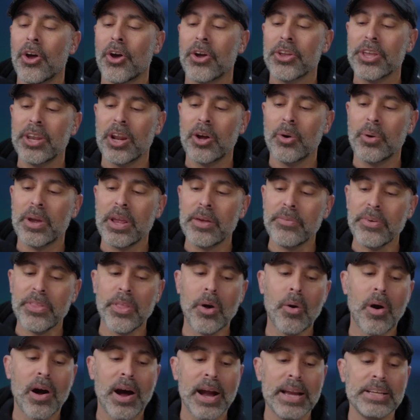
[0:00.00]
you know, even
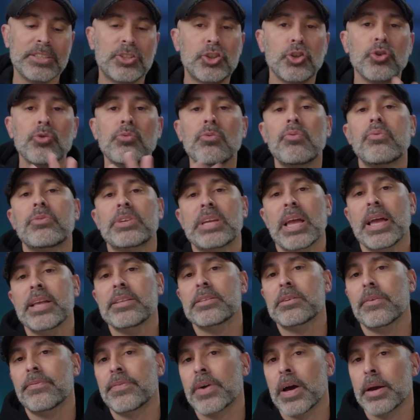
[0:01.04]
though I do
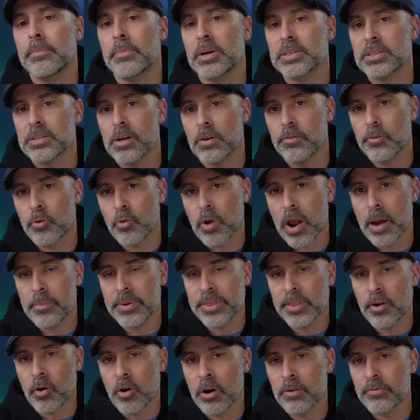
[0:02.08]
tend to find myself
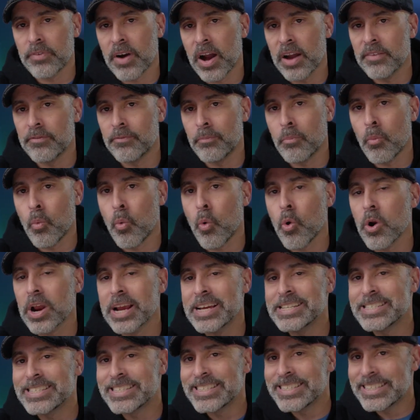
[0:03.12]
grabbing the R five more
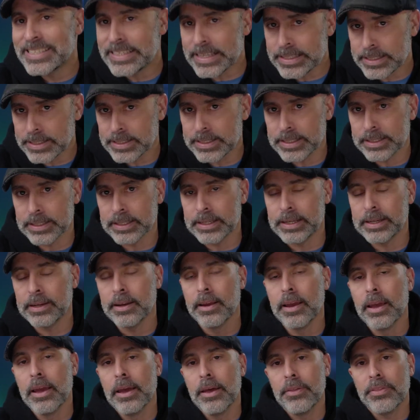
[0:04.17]
consistently
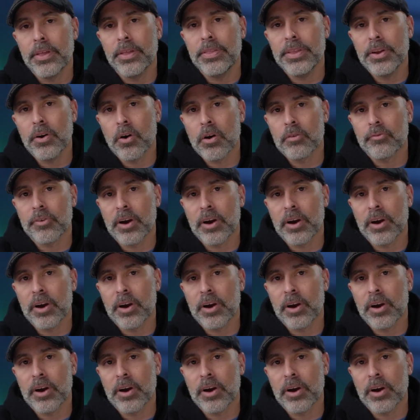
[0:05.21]
than the R